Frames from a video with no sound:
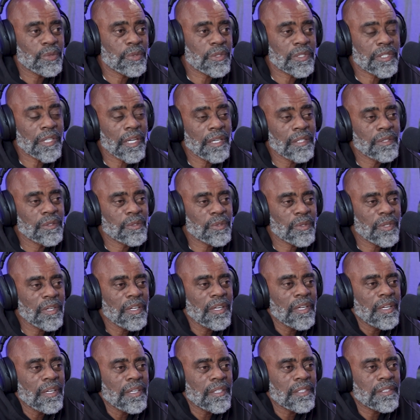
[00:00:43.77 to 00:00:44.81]
were selling
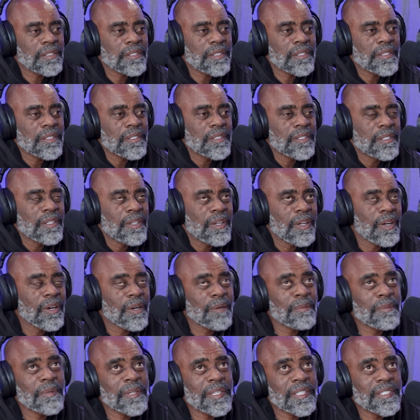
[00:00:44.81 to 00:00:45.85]
drugs,
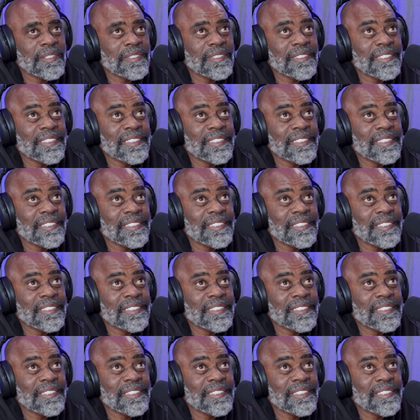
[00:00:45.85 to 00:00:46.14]
but